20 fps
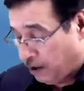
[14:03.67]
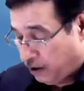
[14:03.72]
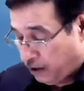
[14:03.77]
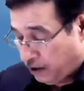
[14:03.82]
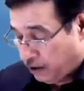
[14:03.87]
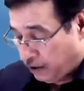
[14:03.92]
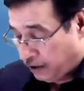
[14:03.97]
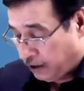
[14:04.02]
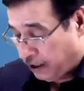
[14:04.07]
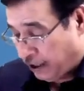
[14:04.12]

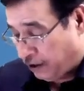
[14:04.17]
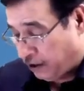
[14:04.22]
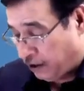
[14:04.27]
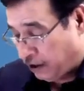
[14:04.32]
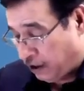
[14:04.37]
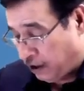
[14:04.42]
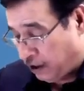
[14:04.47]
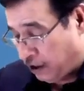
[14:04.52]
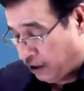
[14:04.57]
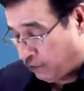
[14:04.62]
Rent
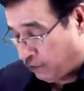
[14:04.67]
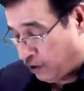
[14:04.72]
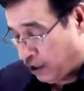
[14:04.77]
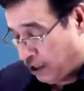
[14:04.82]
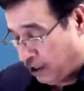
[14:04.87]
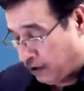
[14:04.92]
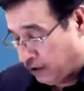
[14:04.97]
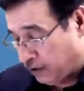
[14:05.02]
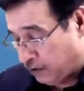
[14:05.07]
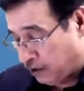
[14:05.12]
in
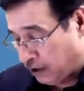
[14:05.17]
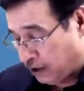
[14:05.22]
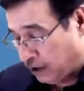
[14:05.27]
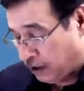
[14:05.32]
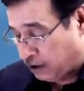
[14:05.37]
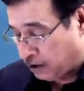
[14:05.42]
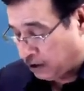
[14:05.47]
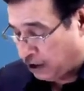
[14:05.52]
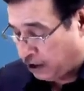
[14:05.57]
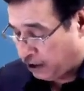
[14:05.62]
advance is
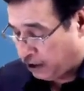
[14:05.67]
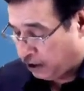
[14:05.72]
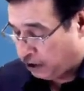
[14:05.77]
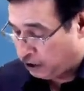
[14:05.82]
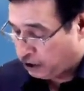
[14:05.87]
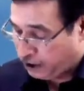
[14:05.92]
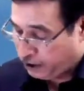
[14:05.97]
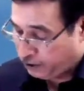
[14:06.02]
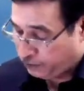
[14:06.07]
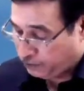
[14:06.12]

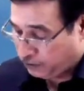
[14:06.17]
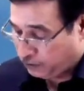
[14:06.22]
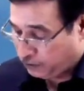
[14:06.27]
30,000.